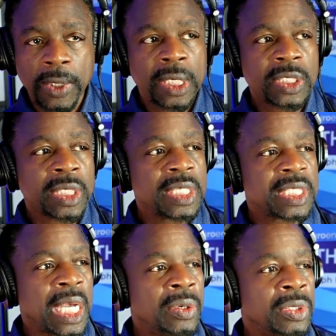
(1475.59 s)
It's going to
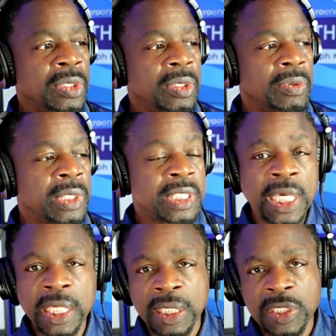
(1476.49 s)
sound
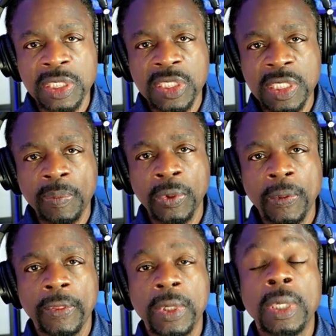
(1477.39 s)
ridiculously
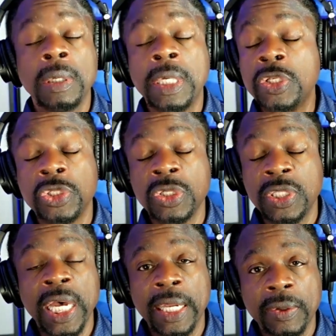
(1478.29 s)
simple. It's just
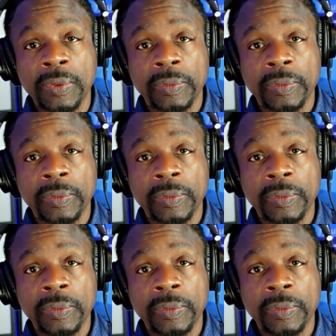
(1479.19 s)
that.